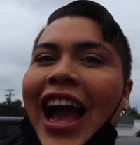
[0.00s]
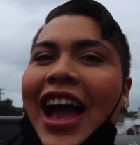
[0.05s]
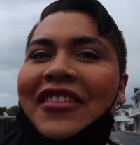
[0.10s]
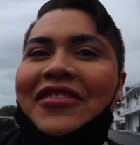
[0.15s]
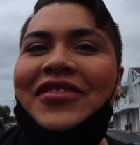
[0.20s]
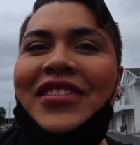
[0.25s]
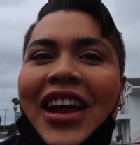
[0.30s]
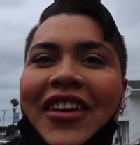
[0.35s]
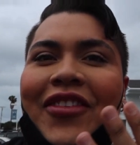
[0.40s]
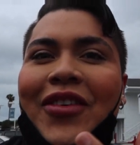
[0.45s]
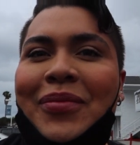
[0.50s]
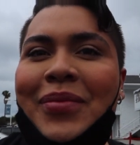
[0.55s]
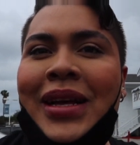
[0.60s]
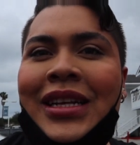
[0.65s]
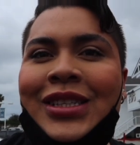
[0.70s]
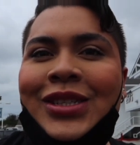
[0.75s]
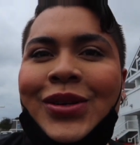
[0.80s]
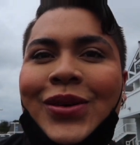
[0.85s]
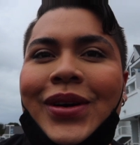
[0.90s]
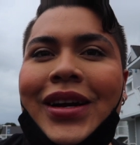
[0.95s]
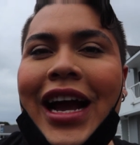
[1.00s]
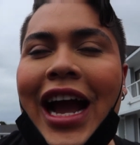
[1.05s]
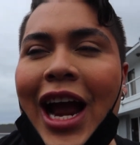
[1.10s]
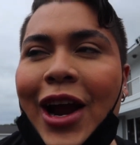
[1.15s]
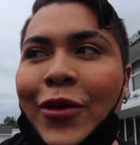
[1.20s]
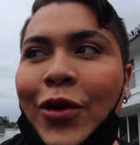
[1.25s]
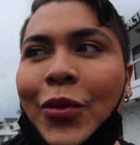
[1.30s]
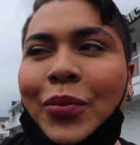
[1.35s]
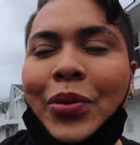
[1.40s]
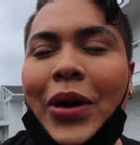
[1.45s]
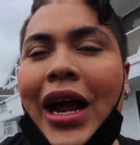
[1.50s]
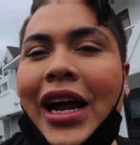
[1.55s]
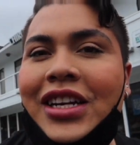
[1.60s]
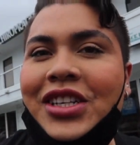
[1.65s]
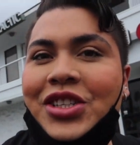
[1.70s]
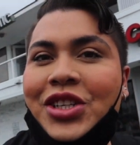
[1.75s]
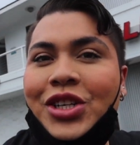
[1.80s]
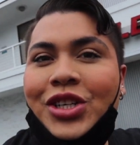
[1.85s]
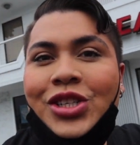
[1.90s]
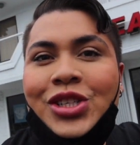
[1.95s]
I've never been to a
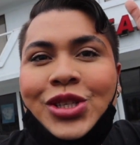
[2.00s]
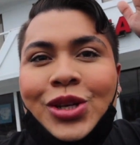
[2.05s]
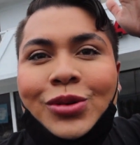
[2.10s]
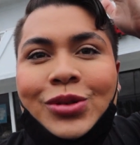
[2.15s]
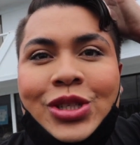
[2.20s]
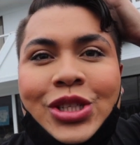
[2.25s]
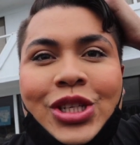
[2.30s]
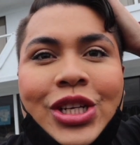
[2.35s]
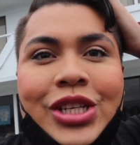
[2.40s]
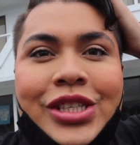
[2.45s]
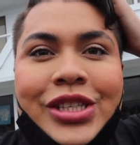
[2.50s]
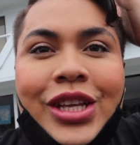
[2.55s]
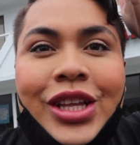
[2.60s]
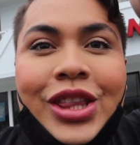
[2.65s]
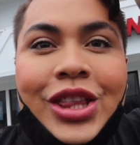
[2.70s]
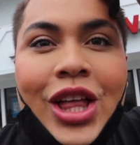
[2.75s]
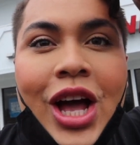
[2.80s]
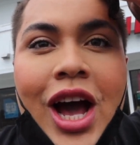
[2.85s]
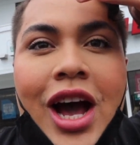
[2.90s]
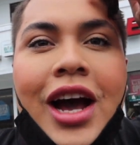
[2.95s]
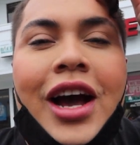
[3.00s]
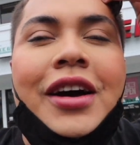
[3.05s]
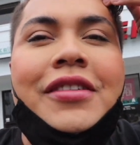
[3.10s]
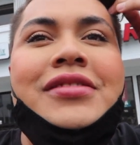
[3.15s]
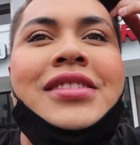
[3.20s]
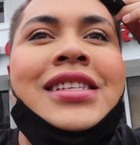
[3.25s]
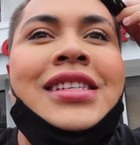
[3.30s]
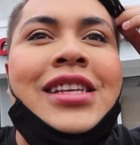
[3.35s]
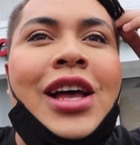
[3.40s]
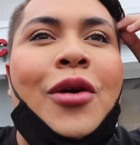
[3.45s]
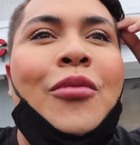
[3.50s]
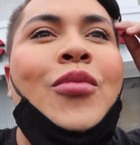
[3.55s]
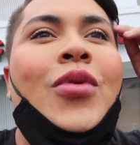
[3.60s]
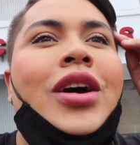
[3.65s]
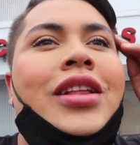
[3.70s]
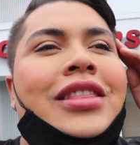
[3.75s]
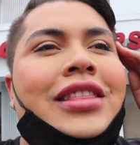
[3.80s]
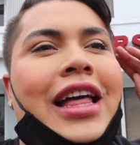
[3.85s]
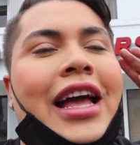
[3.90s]
chiropractor, so just the thought of someone